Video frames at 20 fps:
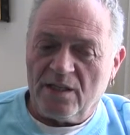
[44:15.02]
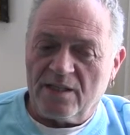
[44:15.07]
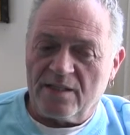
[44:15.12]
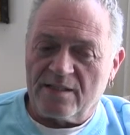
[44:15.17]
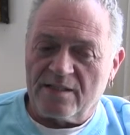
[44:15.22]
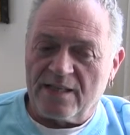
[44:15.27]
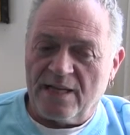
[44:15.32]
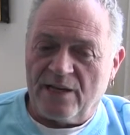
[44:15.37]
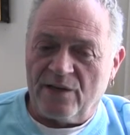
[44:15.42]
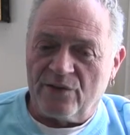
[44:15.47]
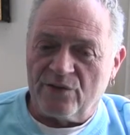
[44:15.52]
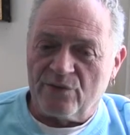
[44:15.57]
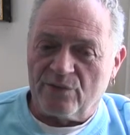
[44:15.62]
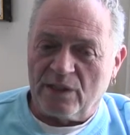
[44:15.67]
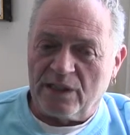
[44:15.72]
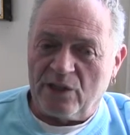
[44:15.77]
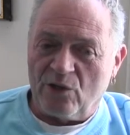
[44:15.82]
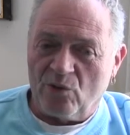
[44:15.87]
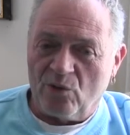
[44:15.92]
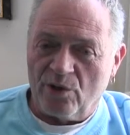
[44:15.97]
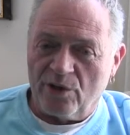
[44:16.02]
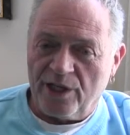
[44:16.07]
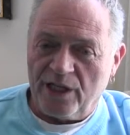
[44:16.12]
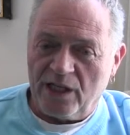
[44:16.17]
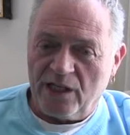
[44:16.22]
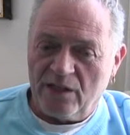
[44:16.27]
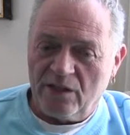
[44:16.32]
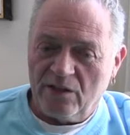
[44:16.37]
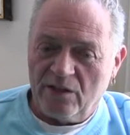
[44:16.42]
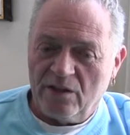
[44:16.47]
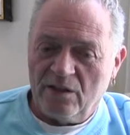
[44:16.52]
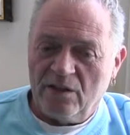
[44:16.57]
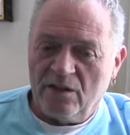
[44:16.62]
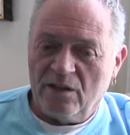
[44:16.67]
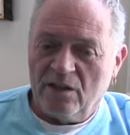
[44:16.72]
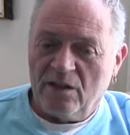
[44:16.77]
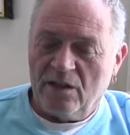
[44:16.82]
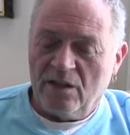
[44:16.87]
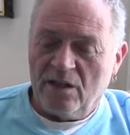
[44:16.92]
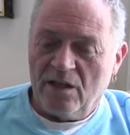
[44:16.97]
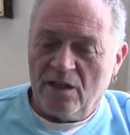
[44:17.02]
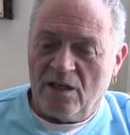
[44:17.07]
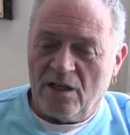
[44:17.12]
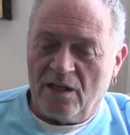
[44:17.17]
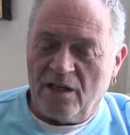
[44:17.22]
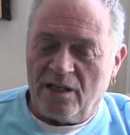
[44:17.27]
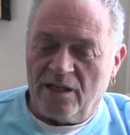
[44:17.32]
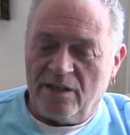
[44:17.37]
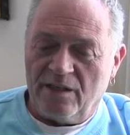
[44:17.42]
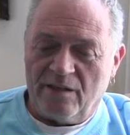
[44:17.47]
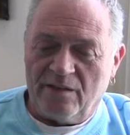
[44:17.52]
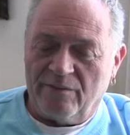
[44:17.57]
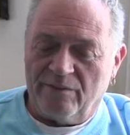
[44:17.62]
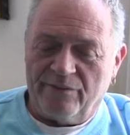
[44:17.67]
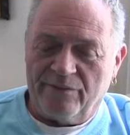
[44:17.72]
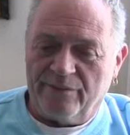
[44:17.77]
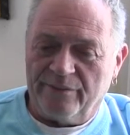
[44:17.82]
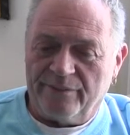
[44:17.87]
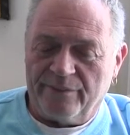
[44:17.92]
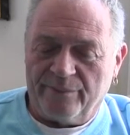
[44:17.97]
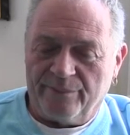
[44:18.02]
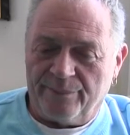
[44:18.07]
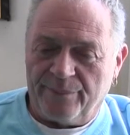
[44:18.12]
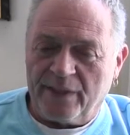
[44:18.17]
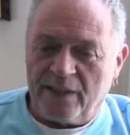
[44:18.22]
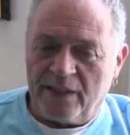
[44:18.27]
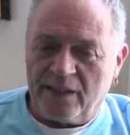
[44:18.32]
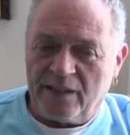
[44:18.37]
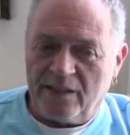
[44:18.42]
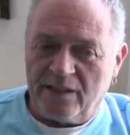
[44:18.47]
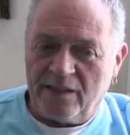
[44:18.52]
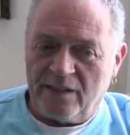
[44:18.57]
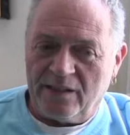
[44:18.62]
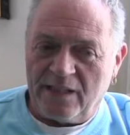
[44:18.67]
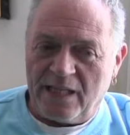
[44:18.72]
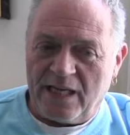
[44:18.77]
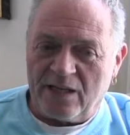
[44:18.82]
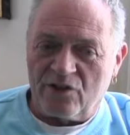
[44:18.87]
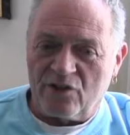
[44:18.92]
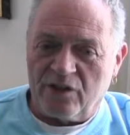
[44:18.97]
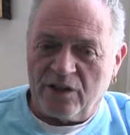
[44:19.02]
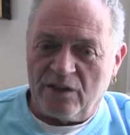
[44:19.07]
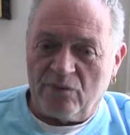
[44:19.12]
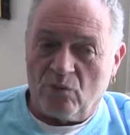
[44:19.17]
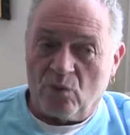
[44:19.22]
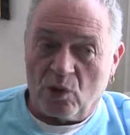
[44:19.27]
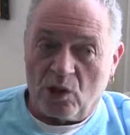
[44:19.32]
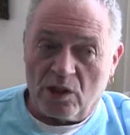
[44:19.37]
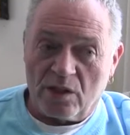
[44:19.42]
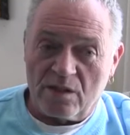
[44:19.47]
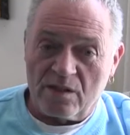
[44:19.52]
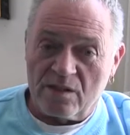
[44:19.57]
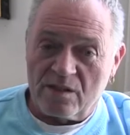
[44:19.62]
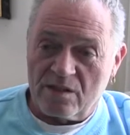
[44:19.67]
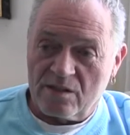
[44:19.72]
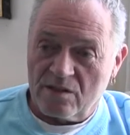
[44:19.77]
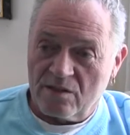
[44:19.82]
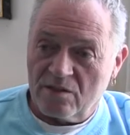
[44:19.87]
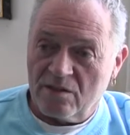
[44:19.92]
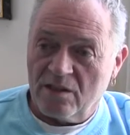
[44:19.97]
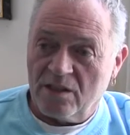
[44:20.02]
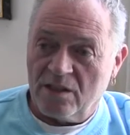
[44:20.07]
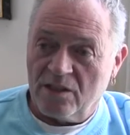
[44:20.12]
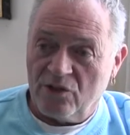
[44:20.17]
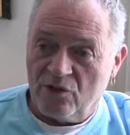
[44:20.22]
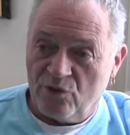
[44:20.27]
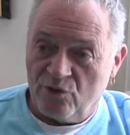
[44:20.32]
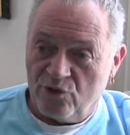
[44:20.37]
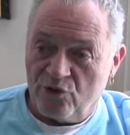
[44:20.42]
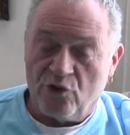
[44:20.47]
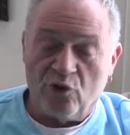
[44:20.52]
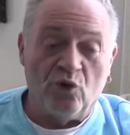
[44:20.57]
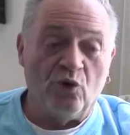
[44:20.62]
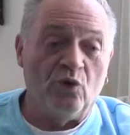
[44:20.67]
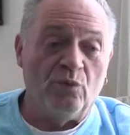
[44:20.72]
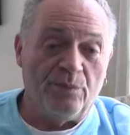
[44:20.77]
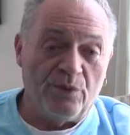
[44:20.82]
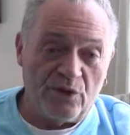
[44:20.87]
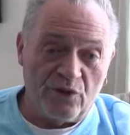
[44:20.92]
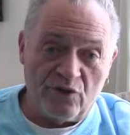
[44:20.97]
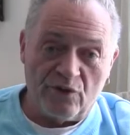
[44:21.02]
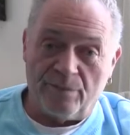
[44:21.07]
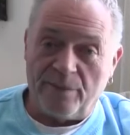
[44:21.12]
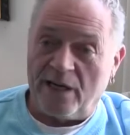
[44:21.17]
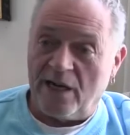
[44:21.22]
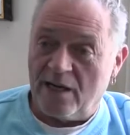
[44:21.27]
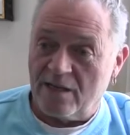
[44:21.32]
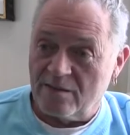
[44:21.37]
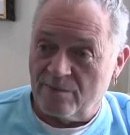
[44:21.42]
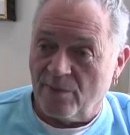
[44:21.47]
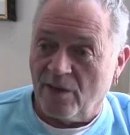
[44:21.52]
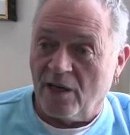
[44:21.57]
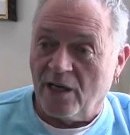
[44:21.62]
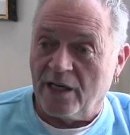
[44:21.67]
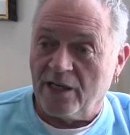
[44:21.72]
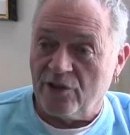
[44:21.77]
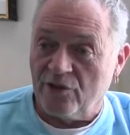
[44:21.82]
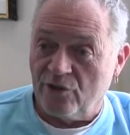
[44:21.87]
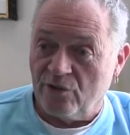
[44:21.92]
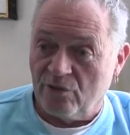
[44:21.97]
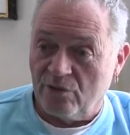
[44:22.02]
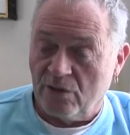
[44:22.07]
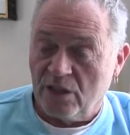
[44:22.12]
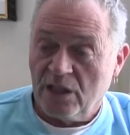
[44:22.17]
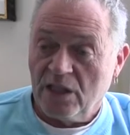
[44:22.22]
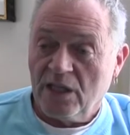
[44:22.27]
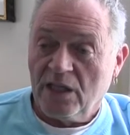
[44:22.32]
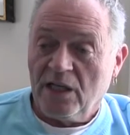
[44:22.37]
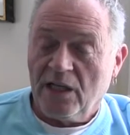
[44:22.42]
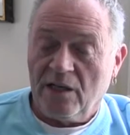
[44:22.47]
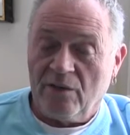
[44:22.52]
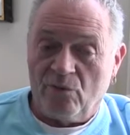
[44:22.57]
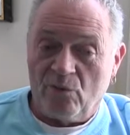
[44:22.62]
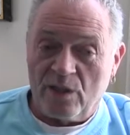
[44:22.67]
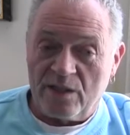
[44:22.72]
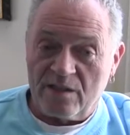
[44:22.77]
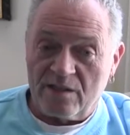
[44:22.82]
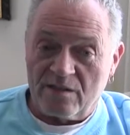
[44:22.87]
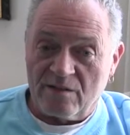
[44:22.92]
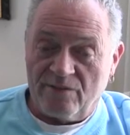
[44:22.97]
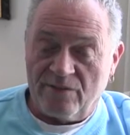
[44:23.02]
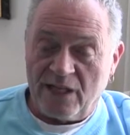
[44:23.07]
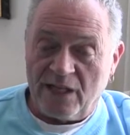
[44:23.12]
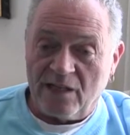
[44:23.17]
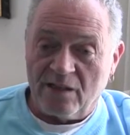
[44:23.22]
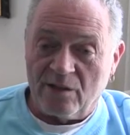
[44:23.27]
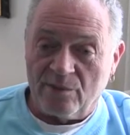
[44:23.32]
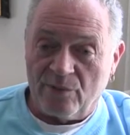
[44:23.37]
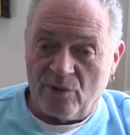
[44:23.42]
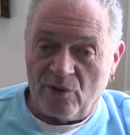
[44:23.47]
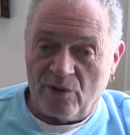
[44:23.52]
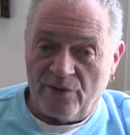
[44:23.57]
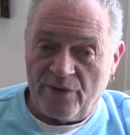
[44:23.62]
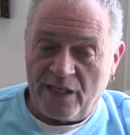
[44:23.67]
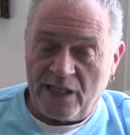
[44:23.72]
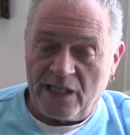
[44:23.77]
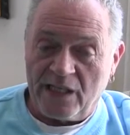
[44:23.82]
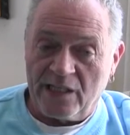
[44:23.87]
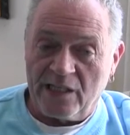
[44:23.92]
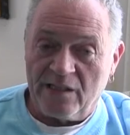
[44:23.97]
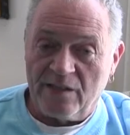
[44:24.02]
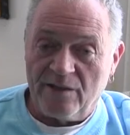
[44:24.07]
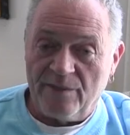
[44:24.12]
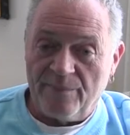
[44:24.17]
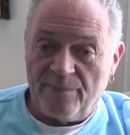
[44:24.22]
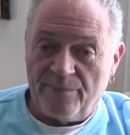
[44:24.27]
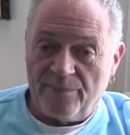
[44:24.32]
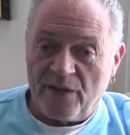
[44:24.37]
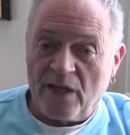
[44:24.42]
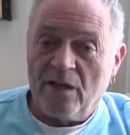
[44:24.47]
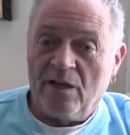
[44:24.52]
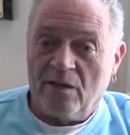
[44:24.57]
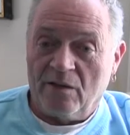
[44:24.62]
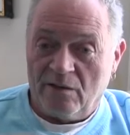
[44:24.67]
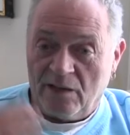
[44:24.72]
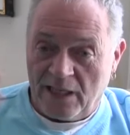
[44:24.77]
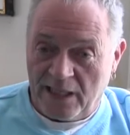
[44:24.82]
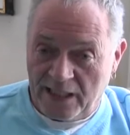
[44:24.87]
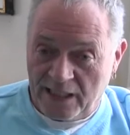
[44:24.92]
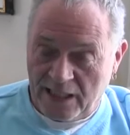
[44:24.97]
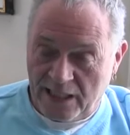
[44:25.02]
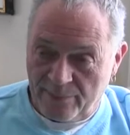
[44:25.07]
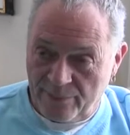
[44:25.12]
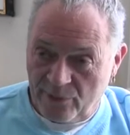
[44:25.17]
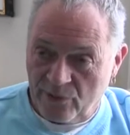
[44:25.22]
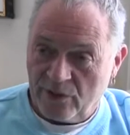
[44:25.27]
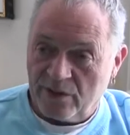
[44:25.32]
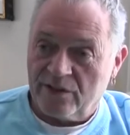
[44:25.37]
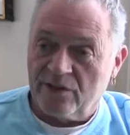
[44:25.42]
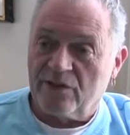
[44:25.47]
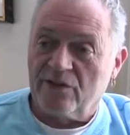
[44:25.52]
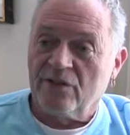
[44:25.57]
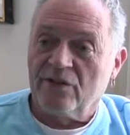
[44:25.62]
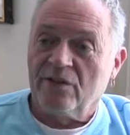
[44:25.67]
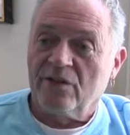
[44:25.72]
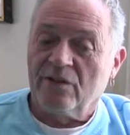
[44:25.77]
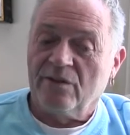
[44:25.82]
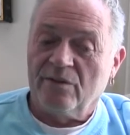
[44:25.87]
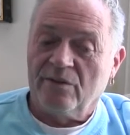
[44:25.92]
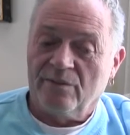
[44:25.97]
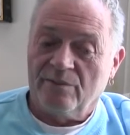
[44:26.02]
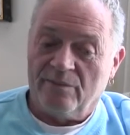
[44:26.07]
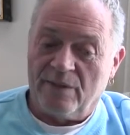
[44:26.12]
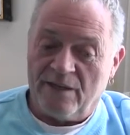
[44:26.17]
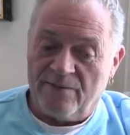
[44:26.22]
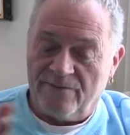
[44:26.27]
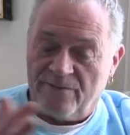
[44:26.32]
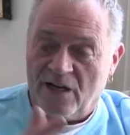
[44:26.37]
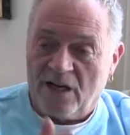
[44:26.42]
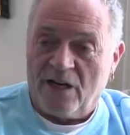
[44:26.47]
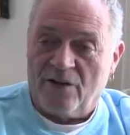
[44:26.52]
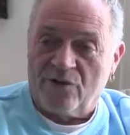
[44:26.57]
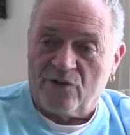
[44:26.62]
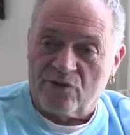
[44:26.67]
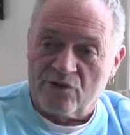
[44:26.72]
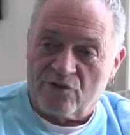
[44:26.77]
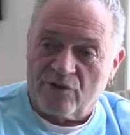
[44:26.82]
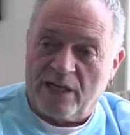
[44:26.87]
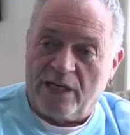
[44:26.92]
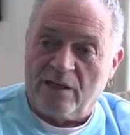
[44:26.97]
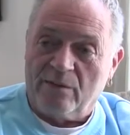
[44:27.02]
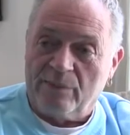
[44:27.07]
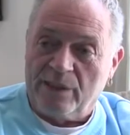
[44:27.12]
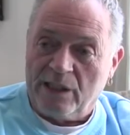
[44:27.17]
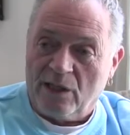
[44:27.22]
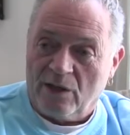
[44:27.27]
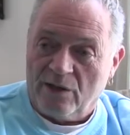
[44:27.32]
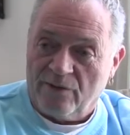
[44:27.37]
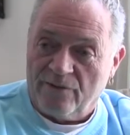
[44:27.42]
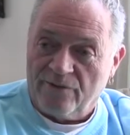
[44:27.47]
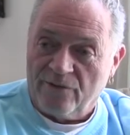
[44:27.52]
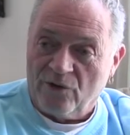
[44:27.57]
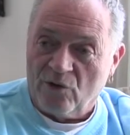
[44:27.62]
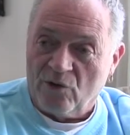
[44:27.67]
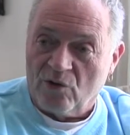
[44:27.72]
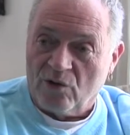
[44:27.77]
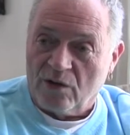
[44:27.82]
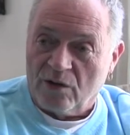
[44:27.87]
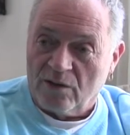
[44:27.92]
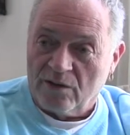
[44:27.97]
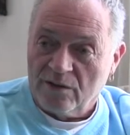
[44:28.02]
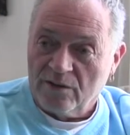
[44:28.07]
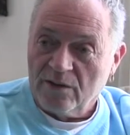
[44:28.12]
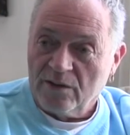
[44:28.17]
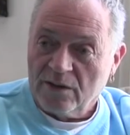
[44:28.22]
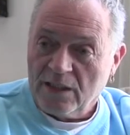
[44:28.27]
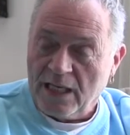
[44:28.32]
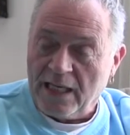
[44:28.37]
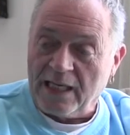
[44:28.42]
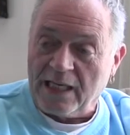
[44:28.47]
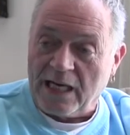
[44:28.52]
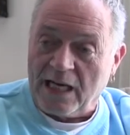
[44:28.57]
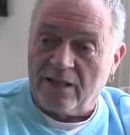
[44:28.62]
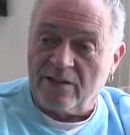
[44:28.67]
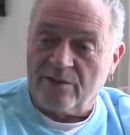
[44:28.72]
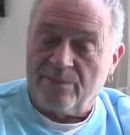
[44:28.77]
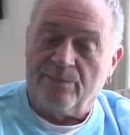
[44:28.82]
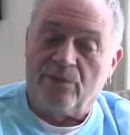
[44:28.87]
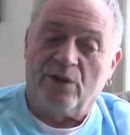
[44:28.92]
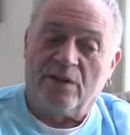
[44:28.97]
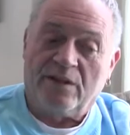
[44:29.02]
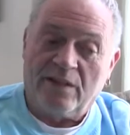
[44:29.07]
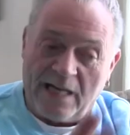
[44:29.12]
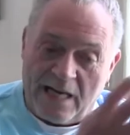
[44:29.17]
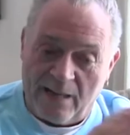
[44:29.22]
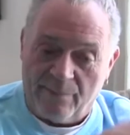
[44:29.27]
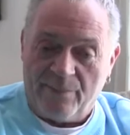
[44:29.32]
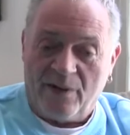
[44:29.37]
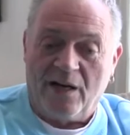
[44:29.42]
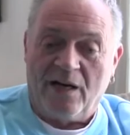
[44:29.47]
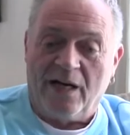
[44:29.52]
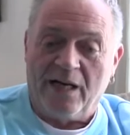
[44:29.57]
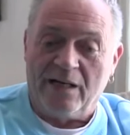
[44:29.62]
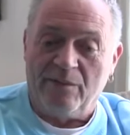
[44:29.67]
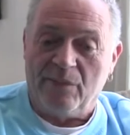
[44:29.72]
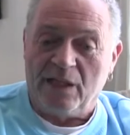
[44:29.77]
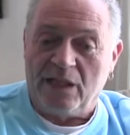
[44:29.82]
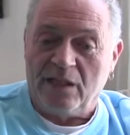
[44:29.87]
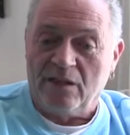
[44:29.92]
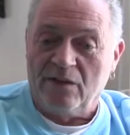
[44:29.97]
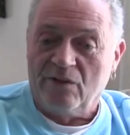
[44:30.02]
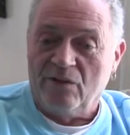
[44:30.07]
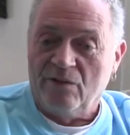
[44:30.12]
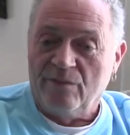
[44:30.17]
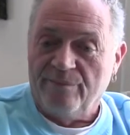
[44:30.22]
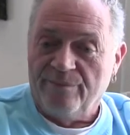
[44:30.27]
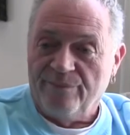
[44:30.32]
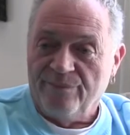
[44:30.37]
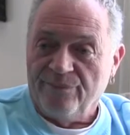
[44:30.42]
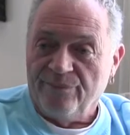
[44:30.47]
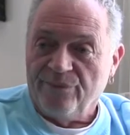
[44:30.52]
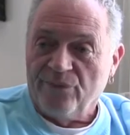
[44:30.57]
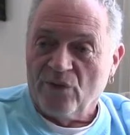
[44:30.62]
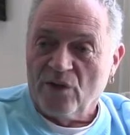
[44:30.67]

It sounds really corny, and but it, it actually works, mm -hmm. and you mm-hmm. do put your past behind you. Mm -hmm. And what's available then, like I put my father strangled me on the floor, I got to put that behind me. Mm-hmm.